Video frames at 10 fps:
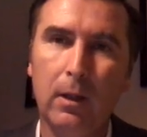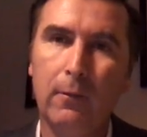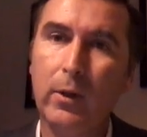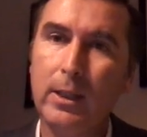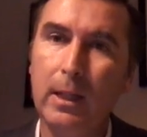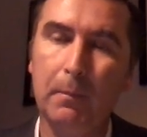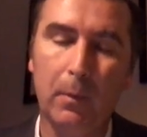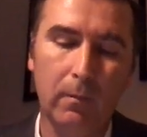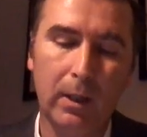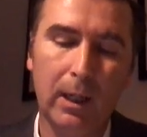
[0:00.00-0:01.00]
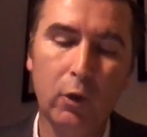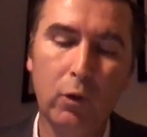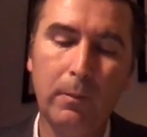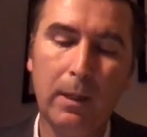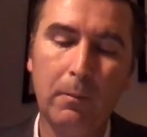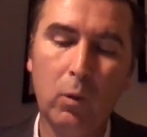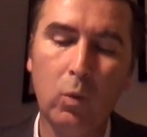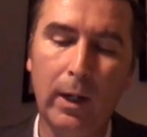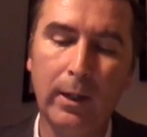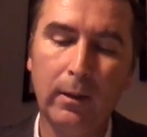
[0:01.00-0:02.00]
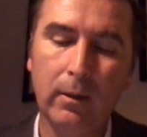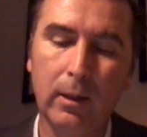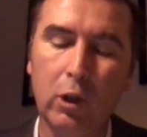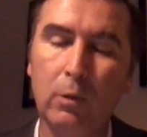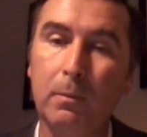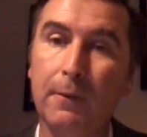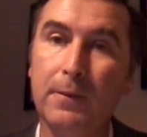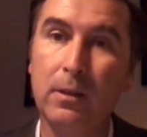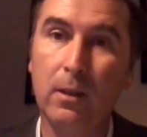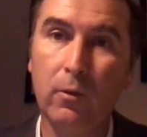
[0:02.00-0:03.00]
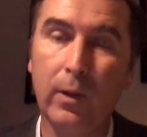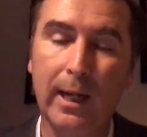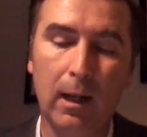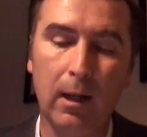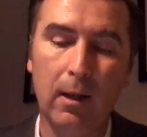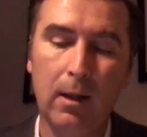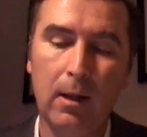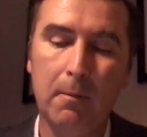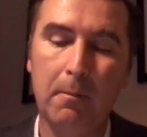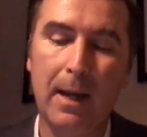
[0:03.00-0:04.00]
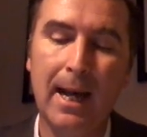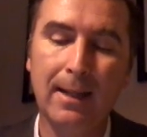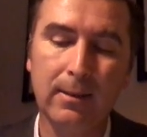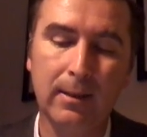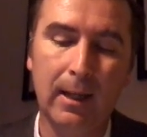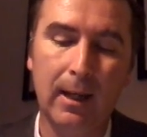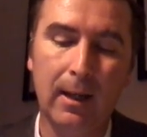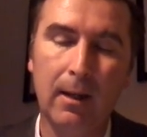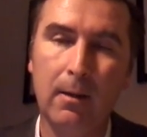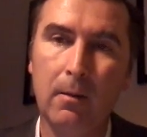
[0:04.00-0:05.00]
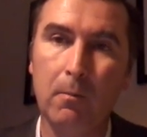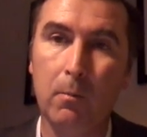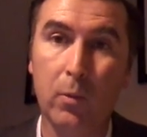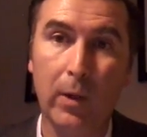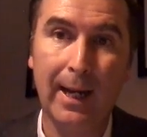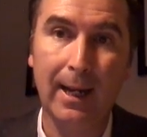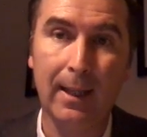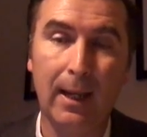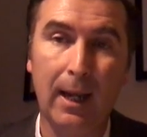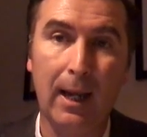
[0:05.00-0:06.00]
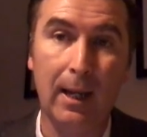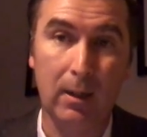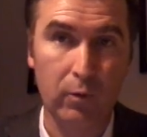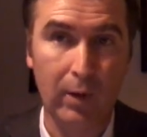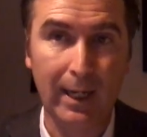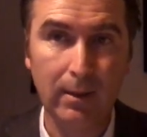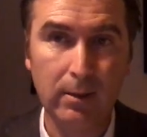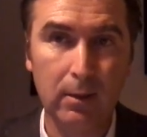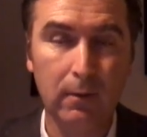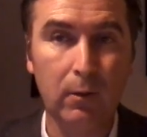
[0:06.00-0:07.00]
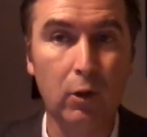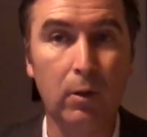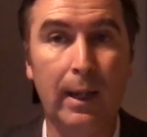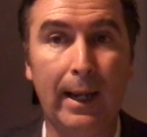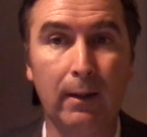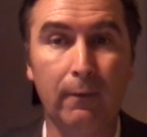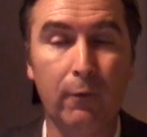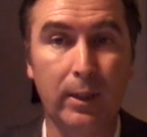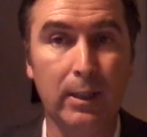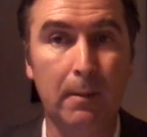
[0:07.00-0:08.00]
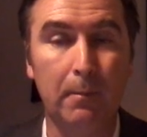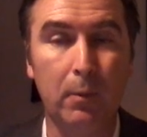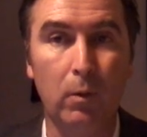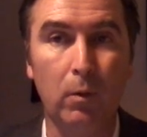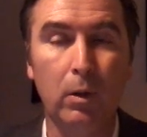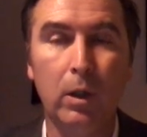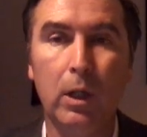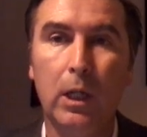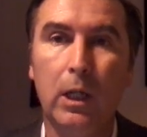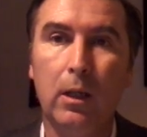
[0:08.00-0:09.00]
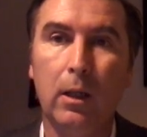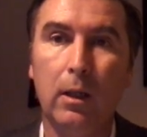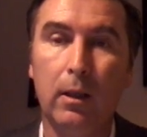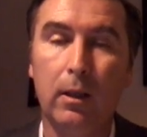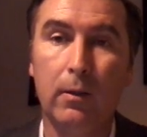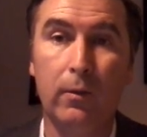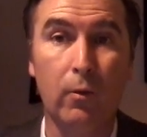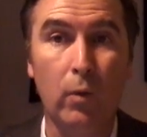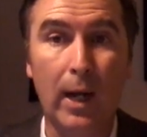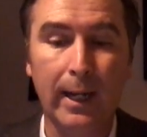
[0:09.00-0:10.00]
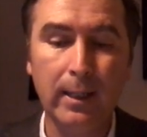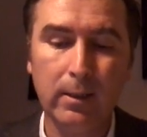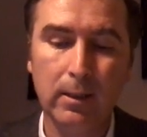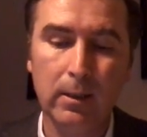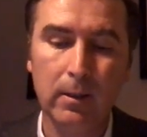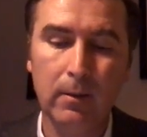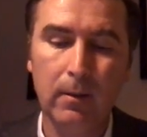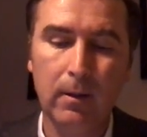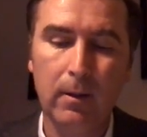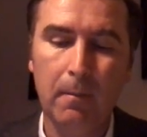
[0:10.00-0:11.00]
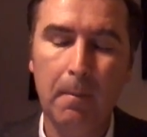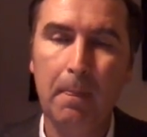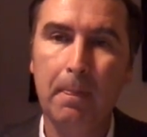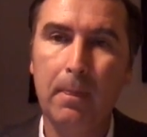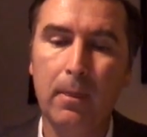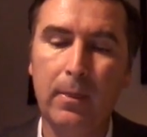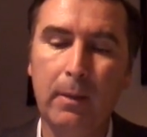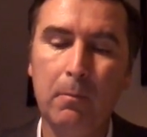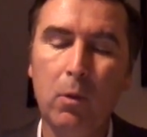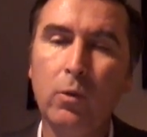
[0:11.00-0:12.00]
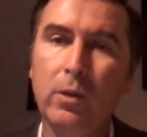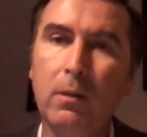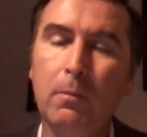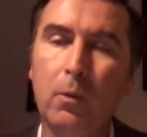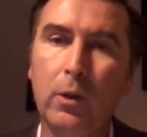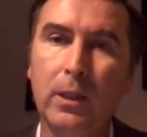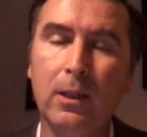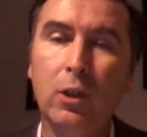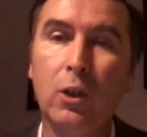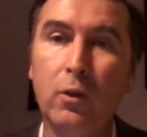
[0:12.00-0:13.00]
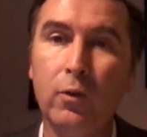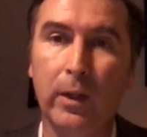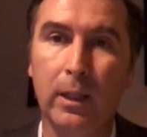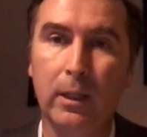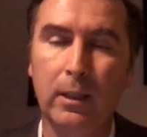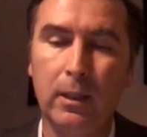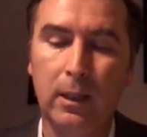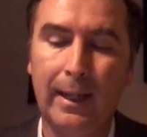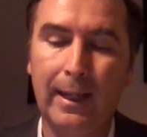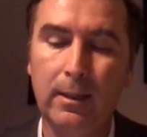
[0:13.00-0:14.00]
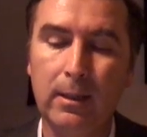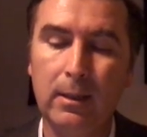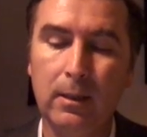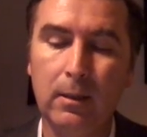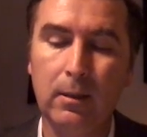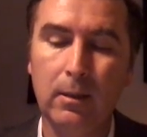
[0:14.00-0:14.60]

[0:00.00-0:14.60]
For example, in group number 1, the group of cereal, pasta, bread, and grains, like for example, the rice, the most important nutrient is